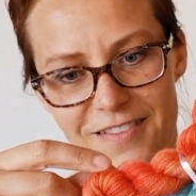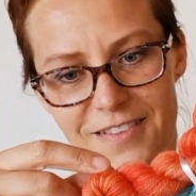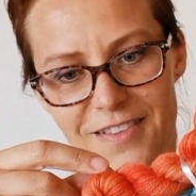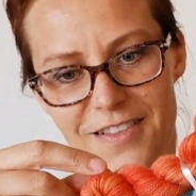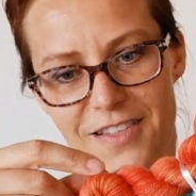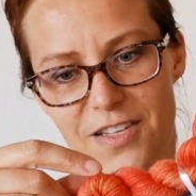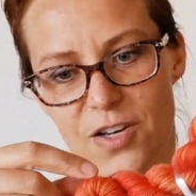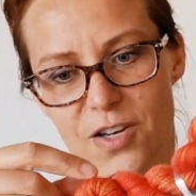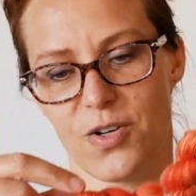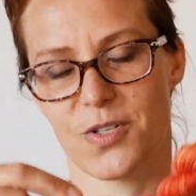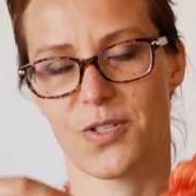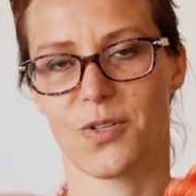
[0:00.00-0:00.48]

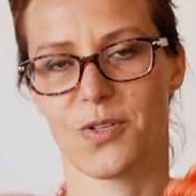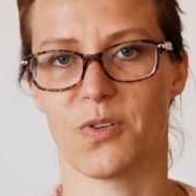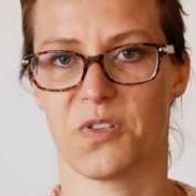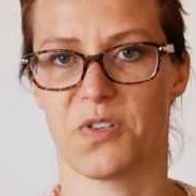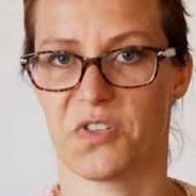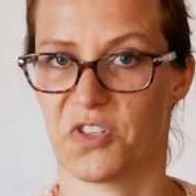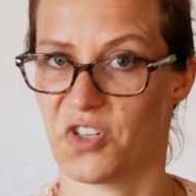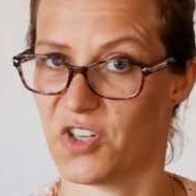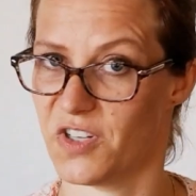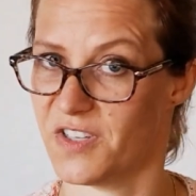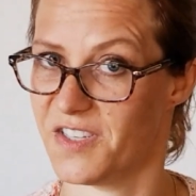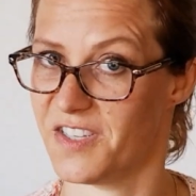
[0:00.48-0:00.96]
Also, it's
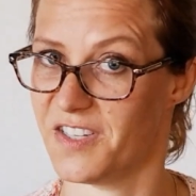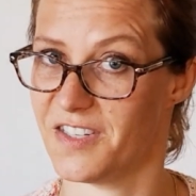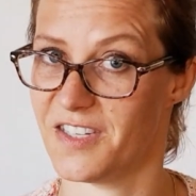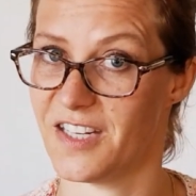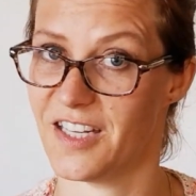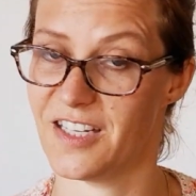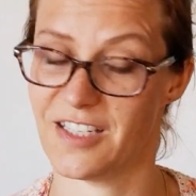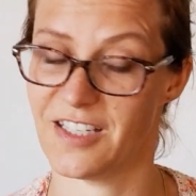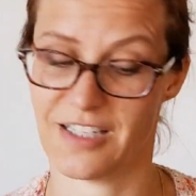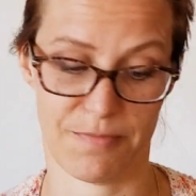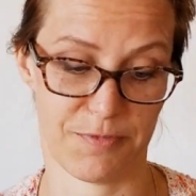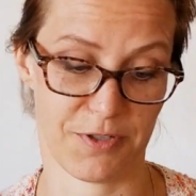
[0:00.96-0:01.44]
just a
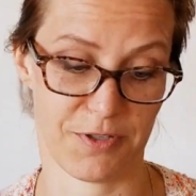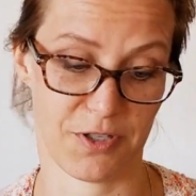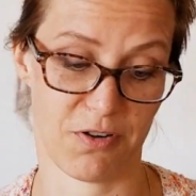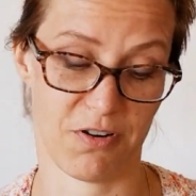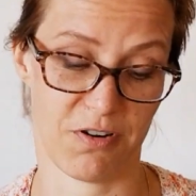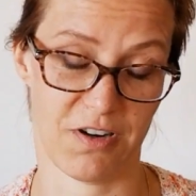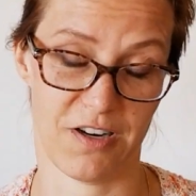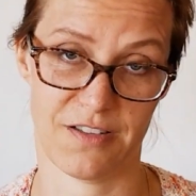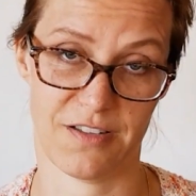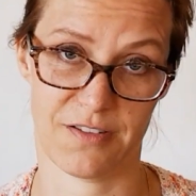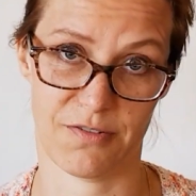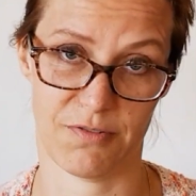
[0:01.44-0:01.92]
date, I'm
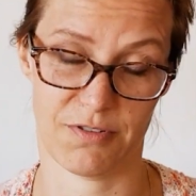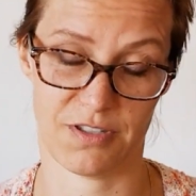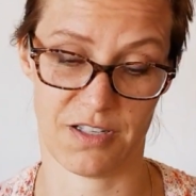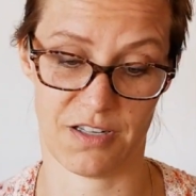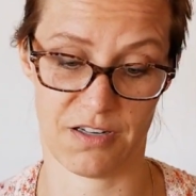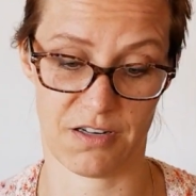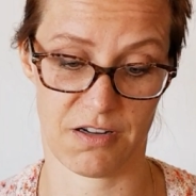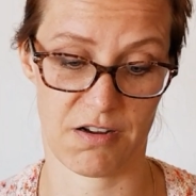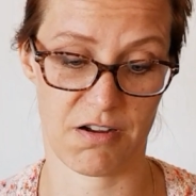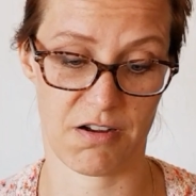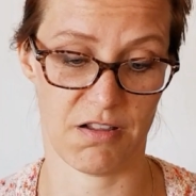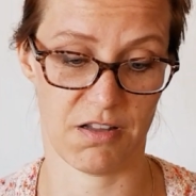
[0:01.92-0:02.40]
sorry, so it's not a
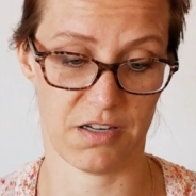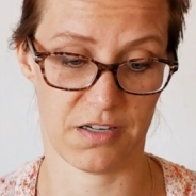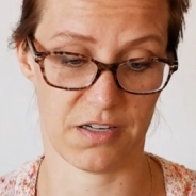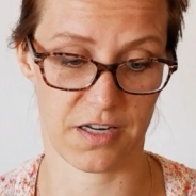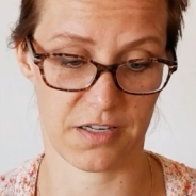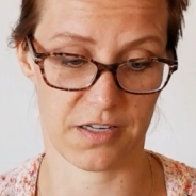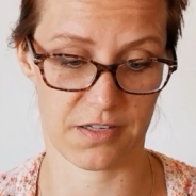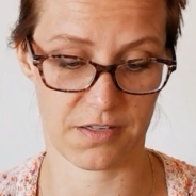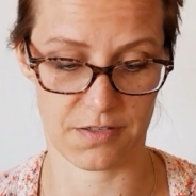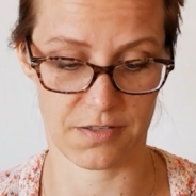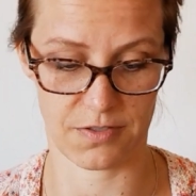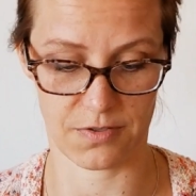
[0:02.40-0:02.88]
color
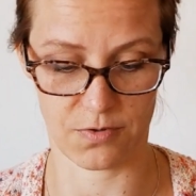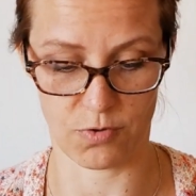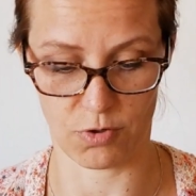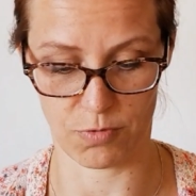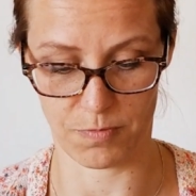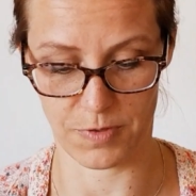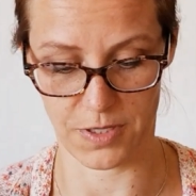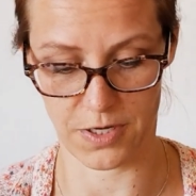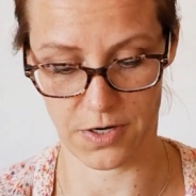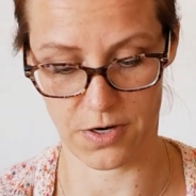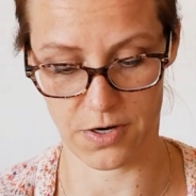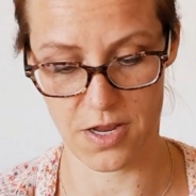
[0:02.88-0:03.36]
that is
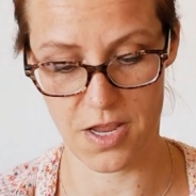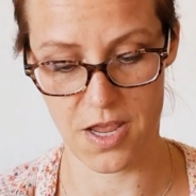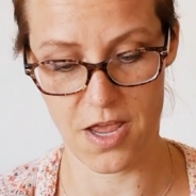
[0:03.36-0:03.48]
normally